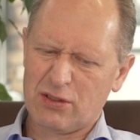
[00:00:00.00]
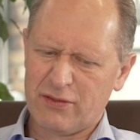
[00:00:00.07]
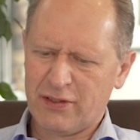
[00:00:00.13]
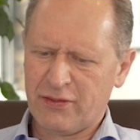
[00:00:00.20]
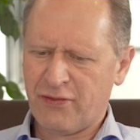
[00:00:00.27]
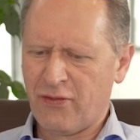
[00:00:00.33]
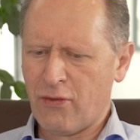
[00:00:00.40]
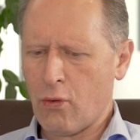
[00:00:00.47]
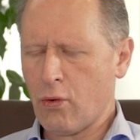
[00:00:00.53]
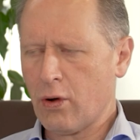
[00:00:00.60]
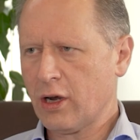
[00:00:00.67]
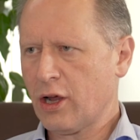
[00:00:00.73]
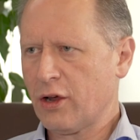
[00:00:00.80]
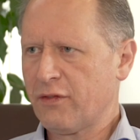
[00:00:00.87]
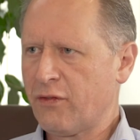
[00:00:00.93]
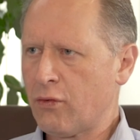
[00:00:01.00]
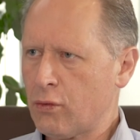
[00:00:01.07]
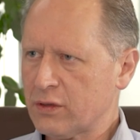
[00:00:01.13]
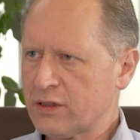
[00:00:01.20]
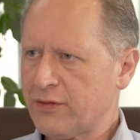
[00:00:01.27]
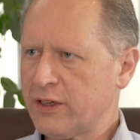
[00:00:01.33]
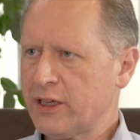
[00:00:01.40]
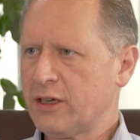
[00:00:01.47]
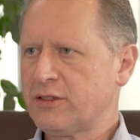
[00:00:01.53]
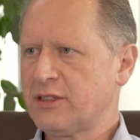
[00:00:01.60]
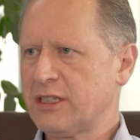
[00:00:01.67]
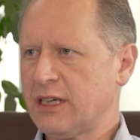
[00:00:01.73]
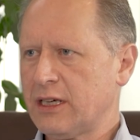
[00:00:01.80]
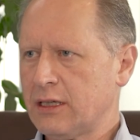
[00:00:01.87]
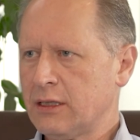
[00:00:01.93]
of low fours for the
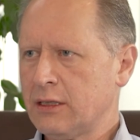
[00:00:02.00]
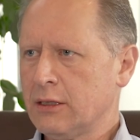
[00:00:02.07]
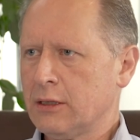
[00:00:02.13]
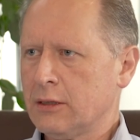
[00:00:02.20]
OCR.